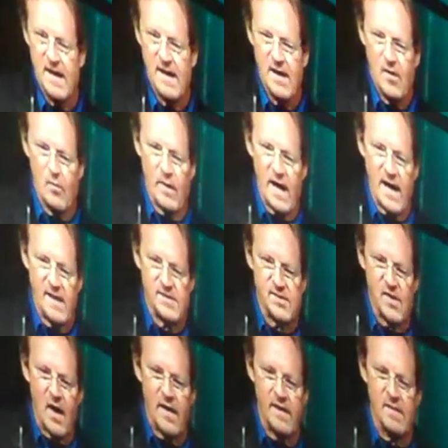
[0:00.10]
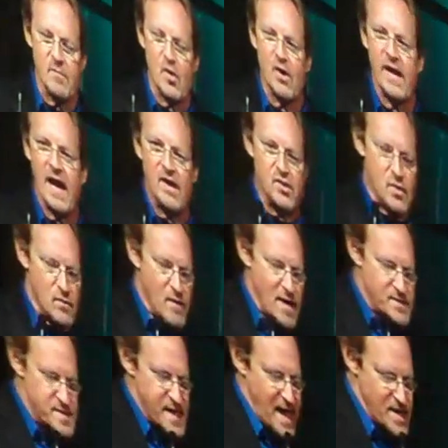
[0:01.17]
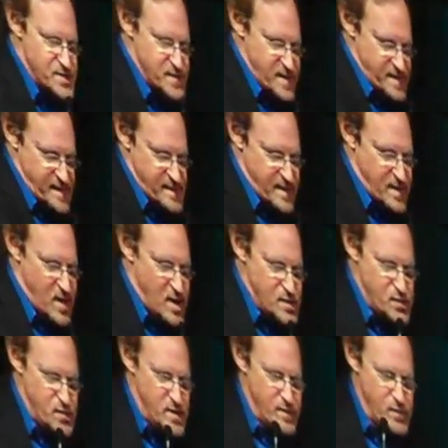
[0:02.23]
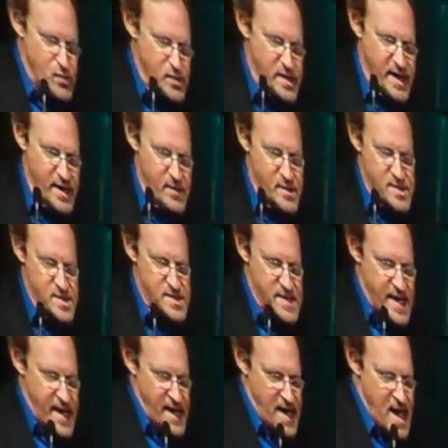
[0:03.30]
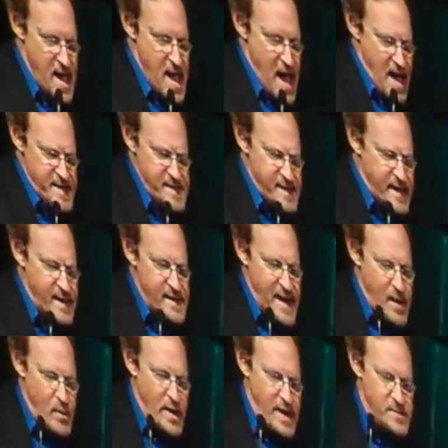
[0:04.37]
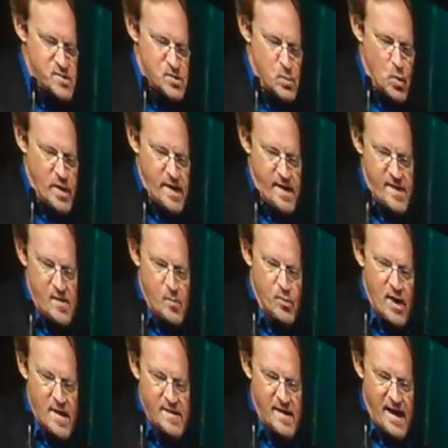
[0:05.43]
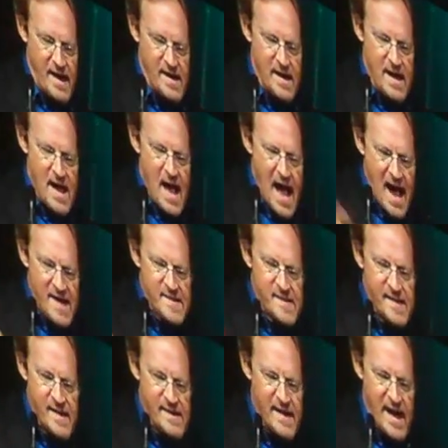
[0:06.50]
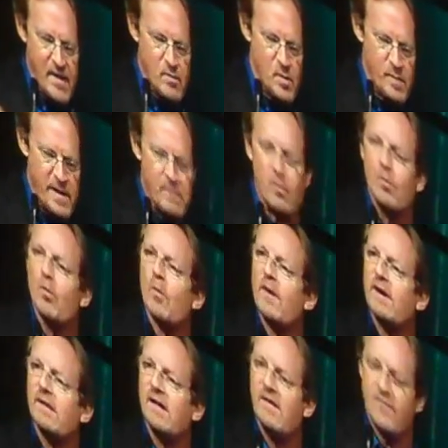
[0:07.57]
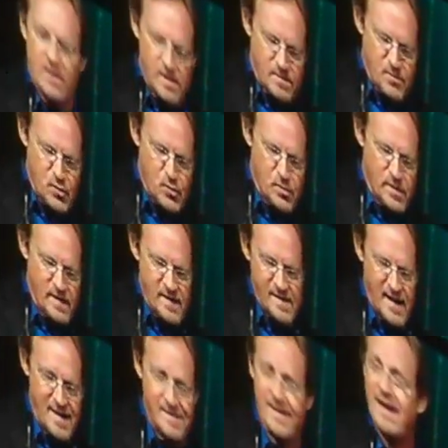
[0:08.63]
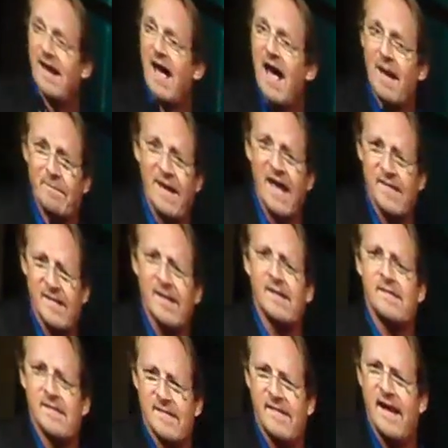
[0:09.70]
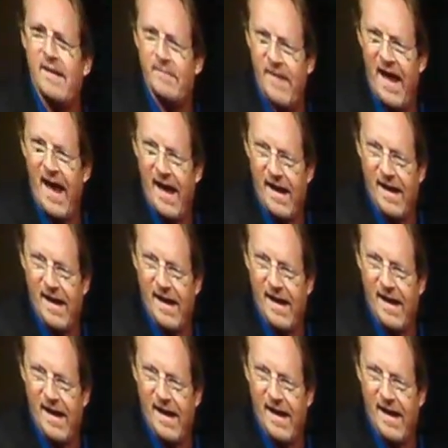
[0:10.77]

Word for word: When I start in the morning, I do a rough sketch. This is a cartoon of Newt Gingrich saying, I see a day when I'm sworn in as president. I see a day when people will want to live on the moon. And this guy saying, I'm guessing it's the same day.